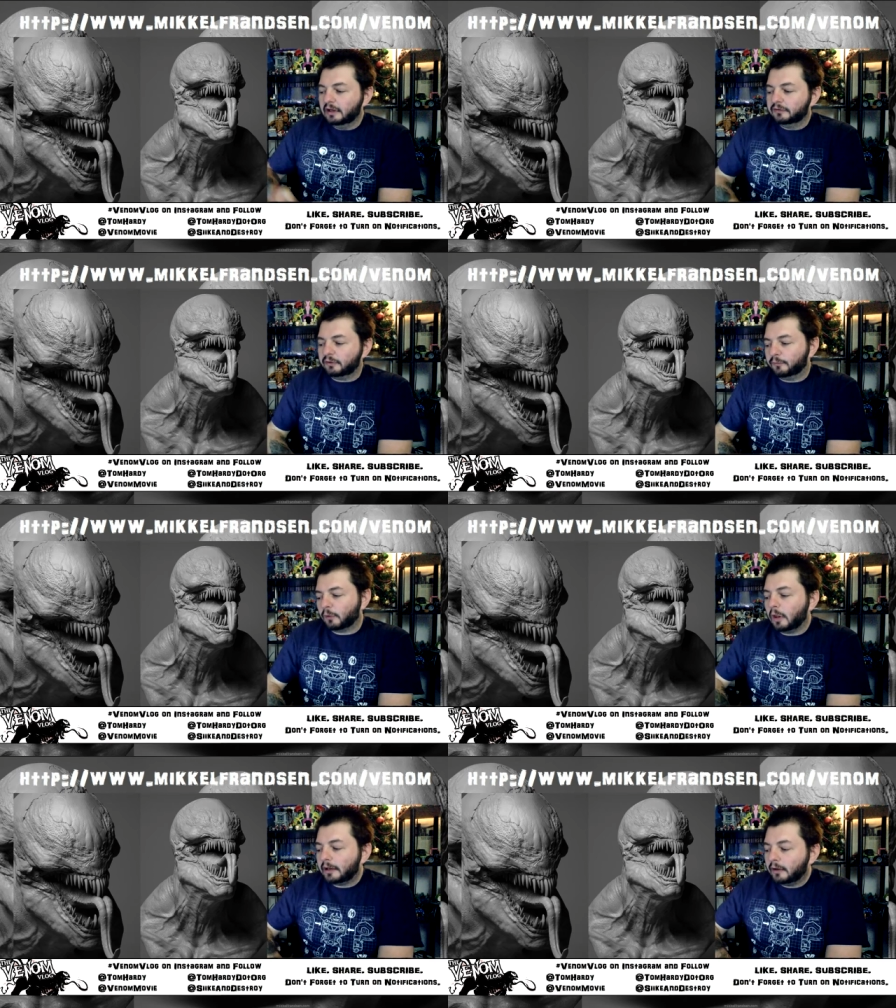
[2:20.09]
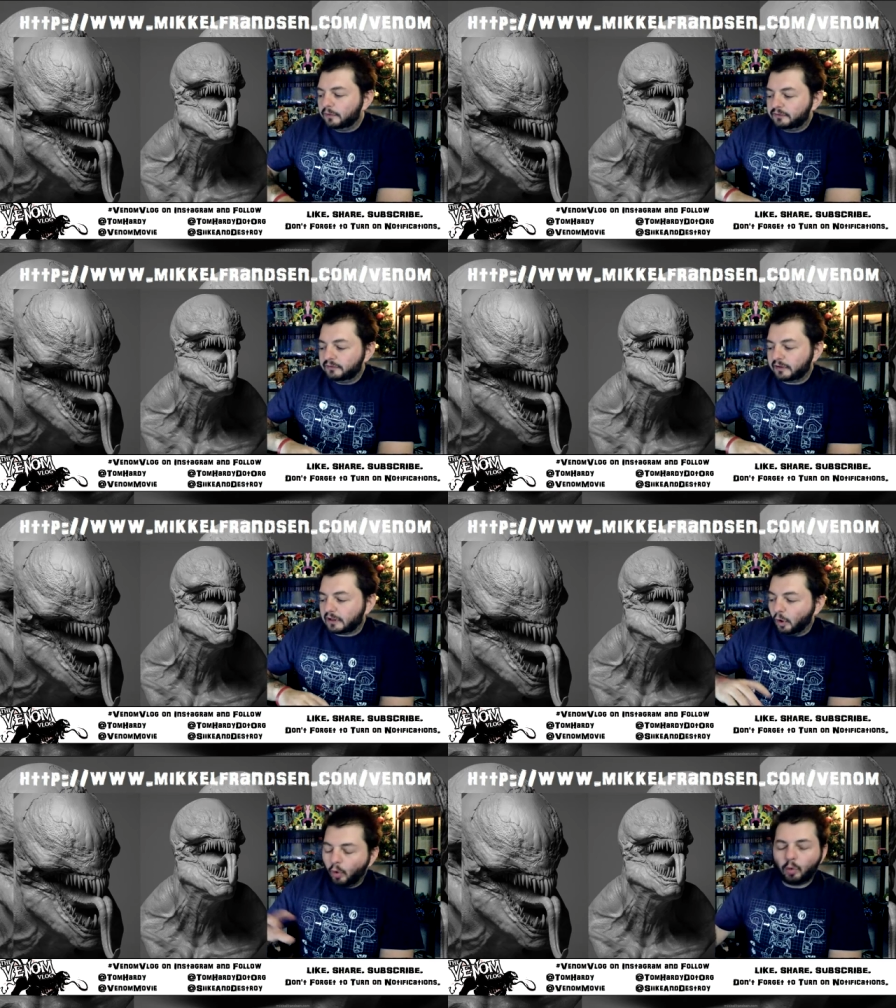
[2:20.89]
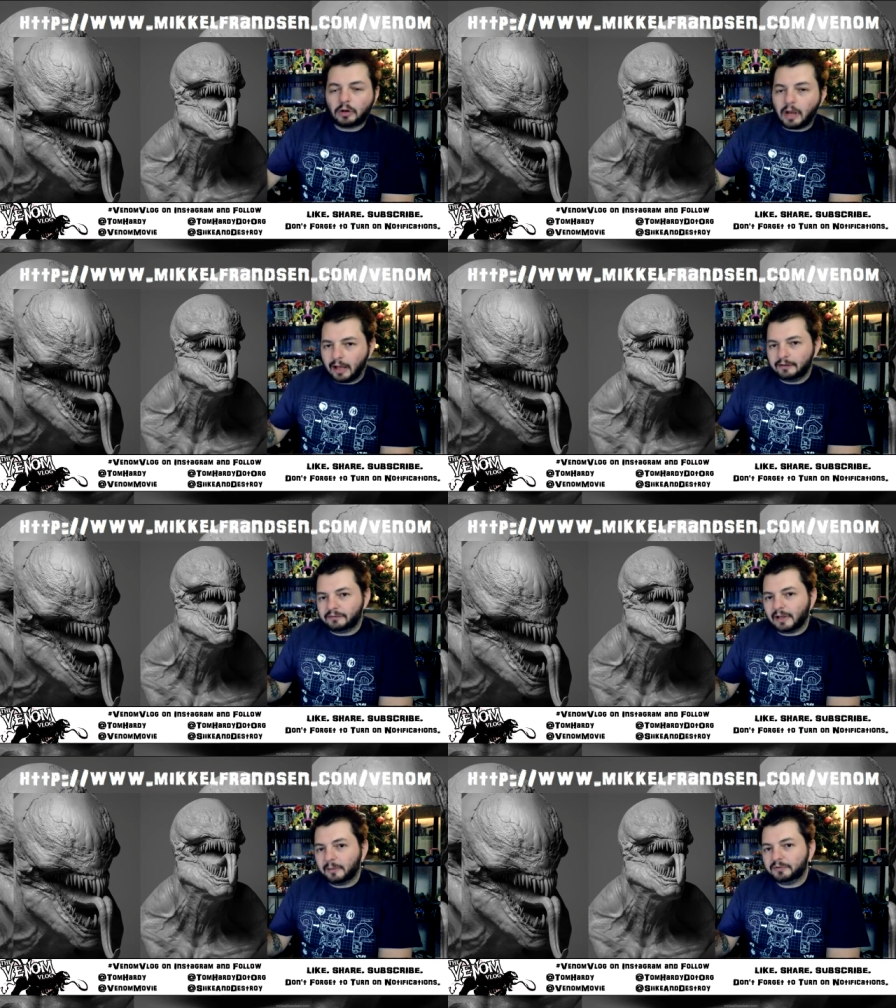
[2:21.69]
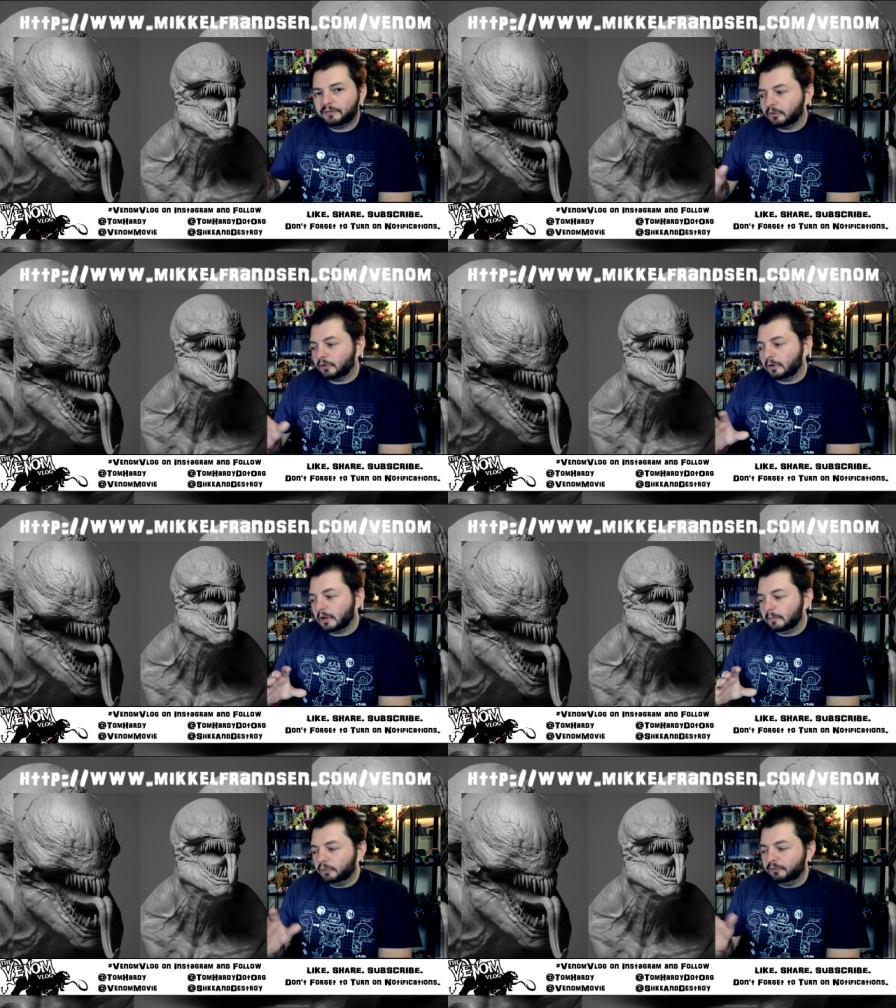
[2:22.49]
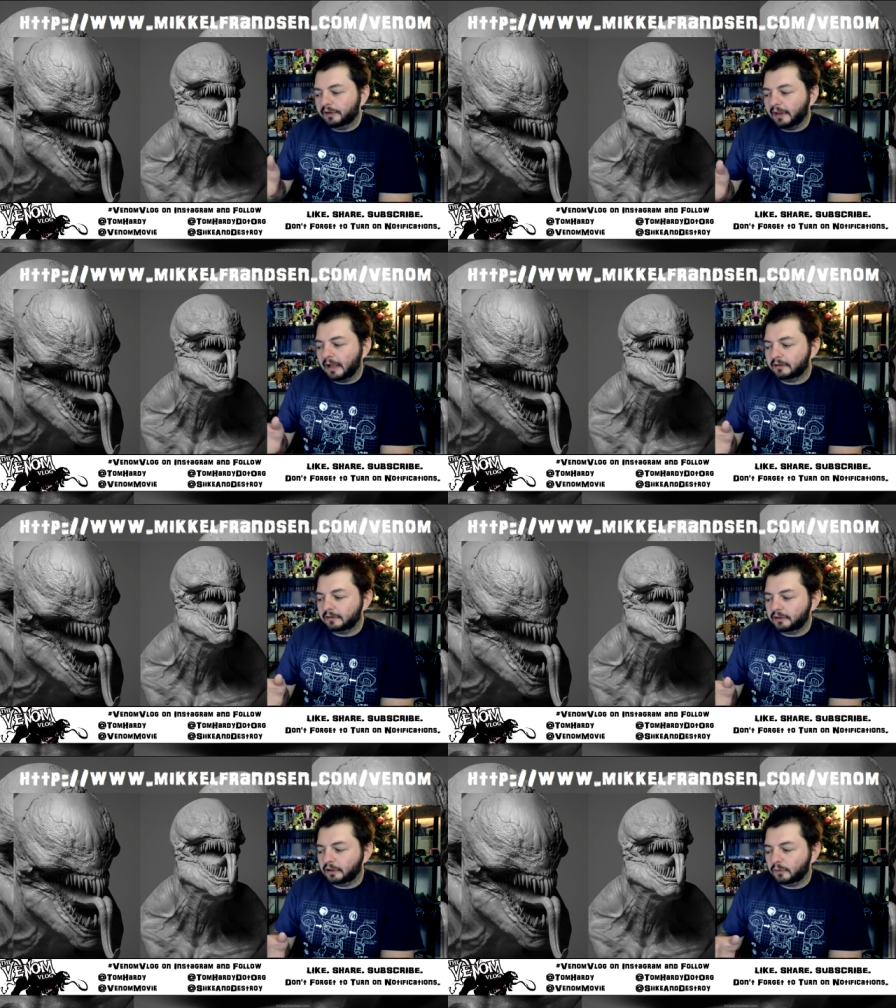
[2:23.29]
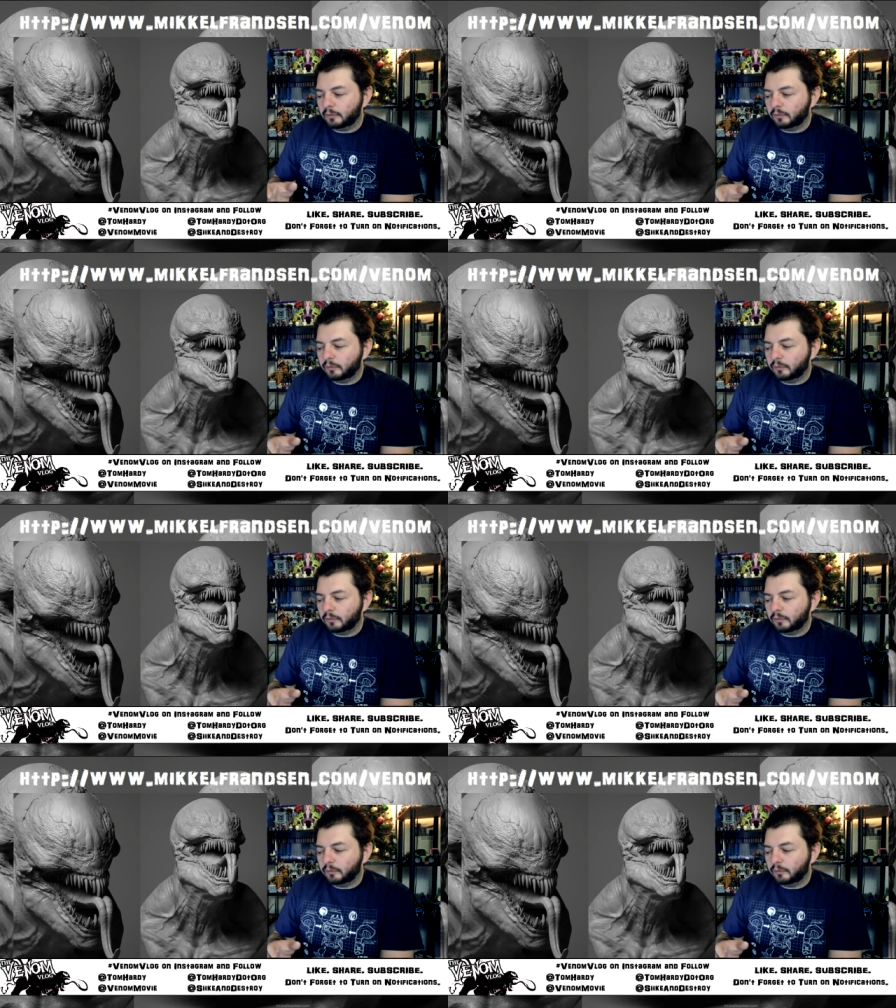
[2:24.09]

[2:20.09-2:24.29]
so for all I know, this is like an old concept for a movie that you know